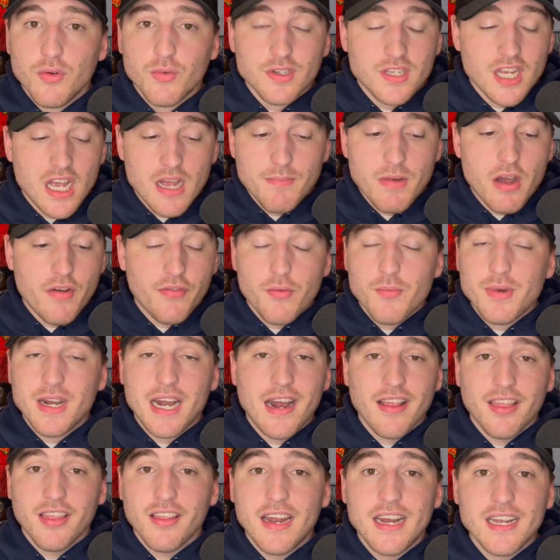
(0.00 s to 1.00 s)
We're talking about from an
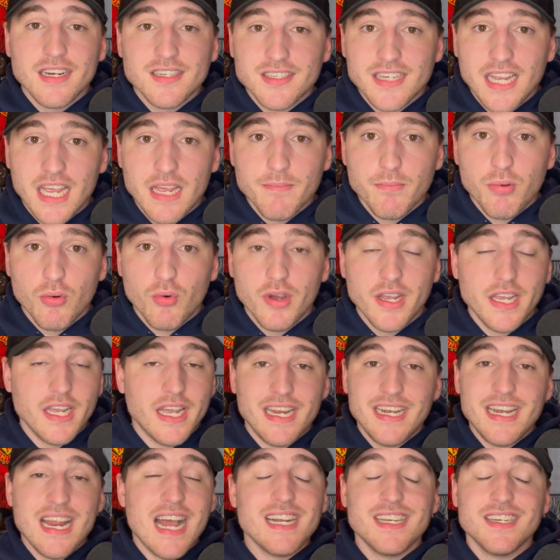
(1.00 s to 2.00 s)
athletic standpoint,
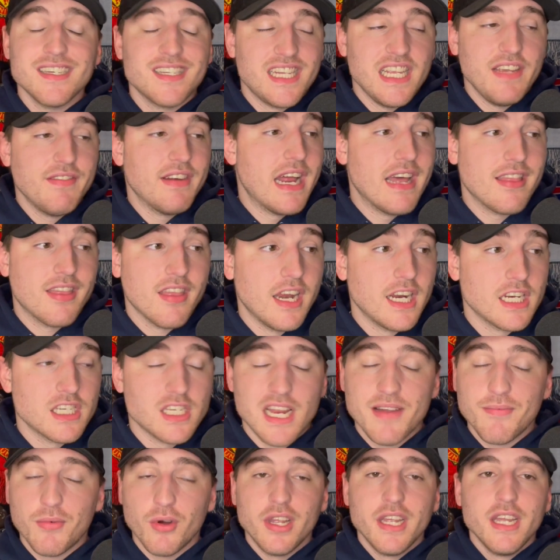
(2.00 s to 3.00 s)
and not just even an athletic
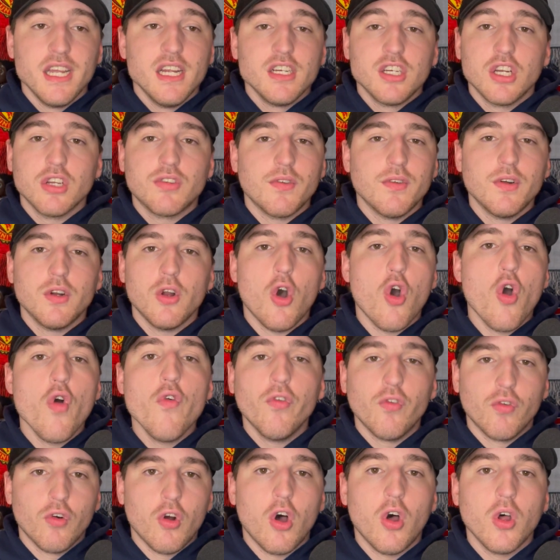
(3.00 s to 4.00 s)
standpoint, just from an
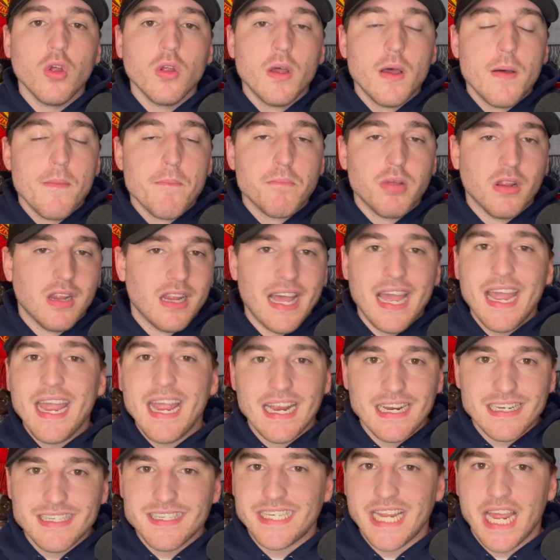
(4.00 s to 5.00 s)
overall
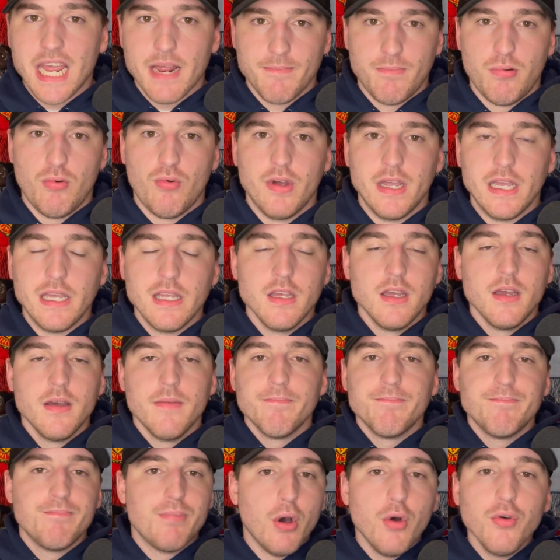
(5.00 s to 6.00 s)
playing standpoint.
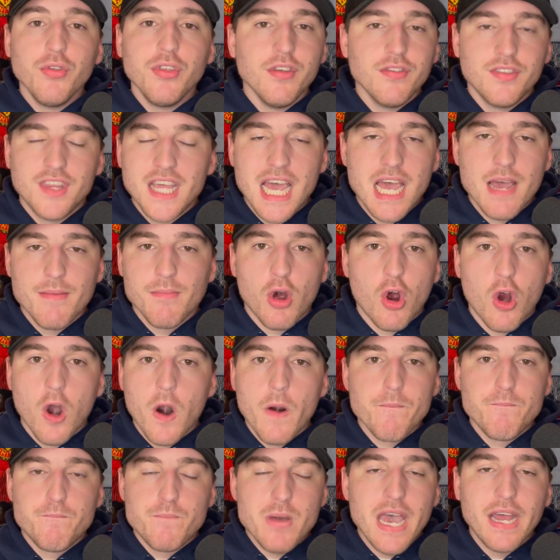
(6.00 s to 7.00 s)
Both of them
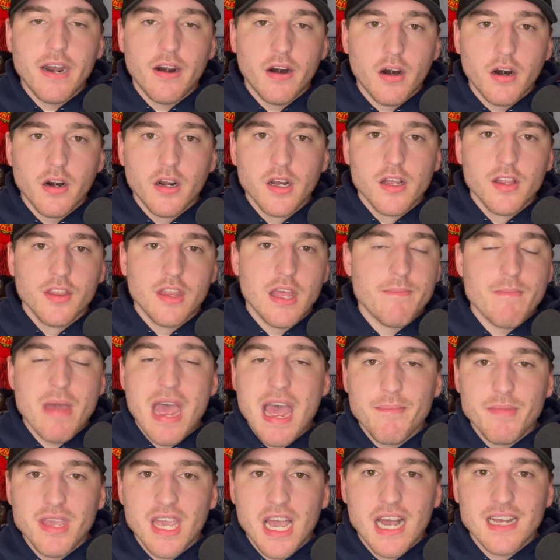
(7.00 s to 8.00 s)
are better than
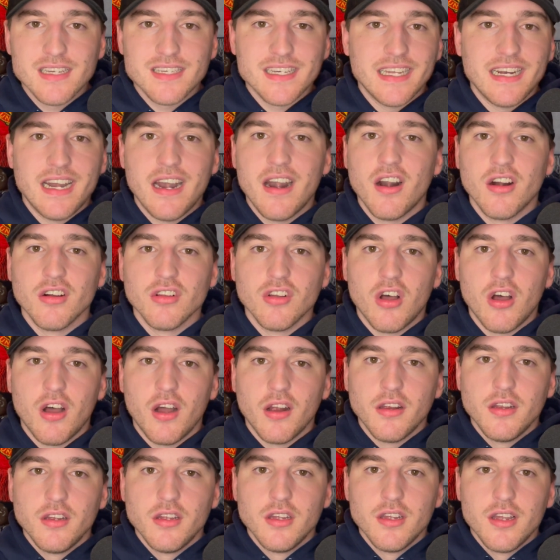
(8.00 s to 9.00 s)
Matt Miazga and Aaron Long.
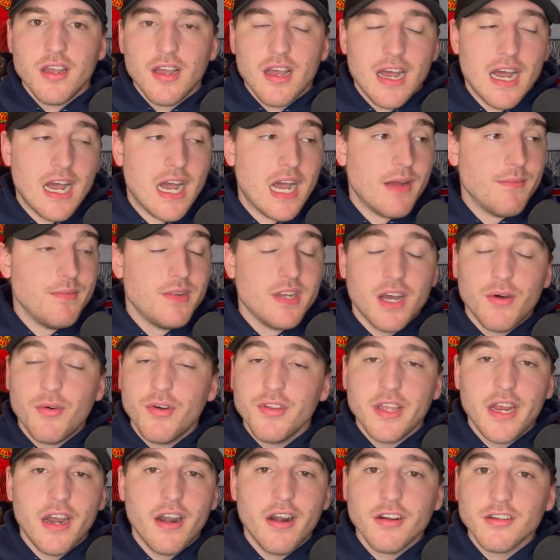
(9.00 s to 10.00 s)
I'm done
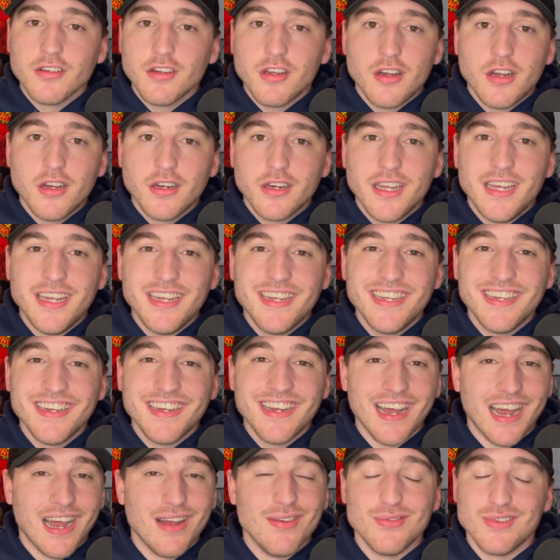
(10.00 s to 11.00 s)
with Aaron Long.
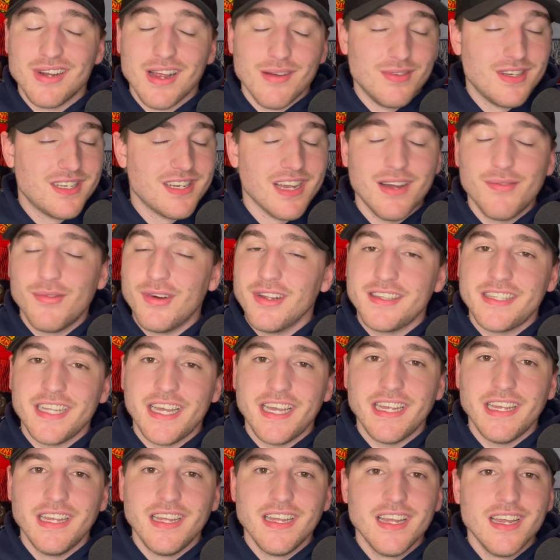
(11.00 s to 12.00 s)
I'm done with
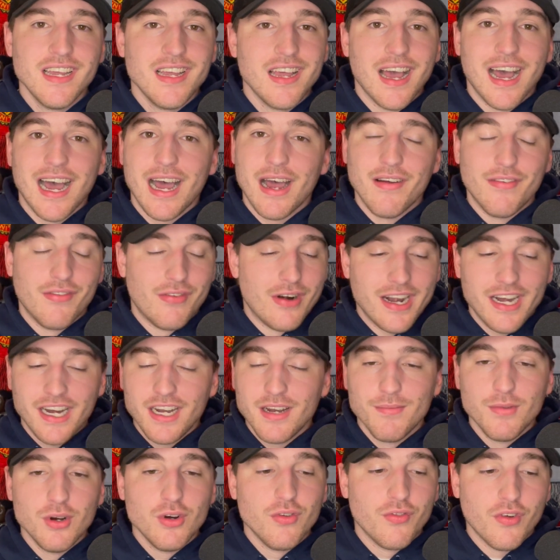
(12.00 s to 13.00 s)
it. I'm ready
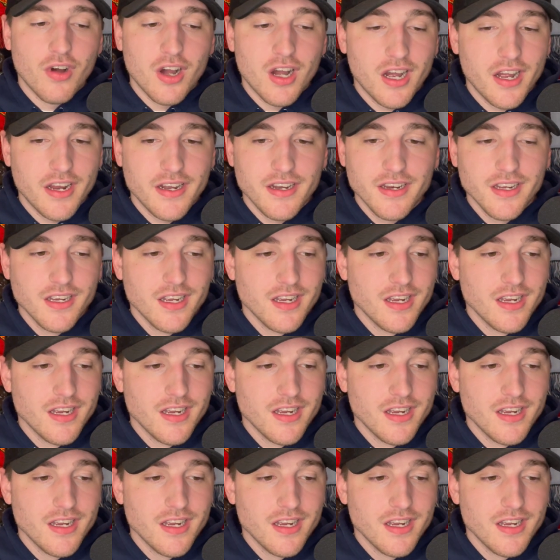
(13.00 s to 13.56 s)
to move on.